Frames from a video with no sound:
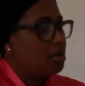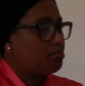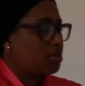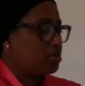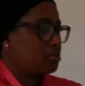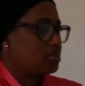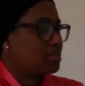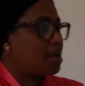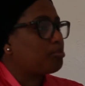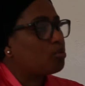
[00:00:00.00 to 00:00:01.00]
because
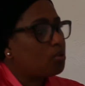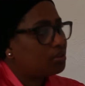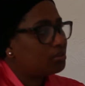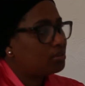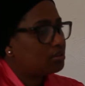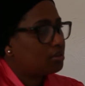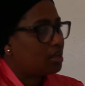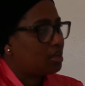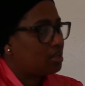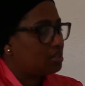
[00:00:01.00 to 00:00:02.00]
type 1
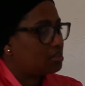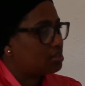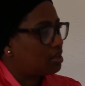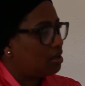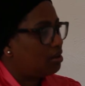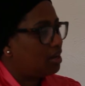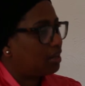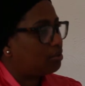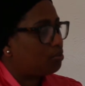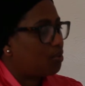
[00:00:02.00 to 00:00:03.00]
is
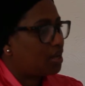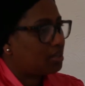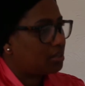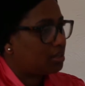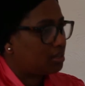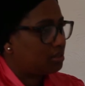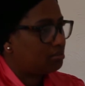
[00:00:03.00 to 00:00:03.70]
like where they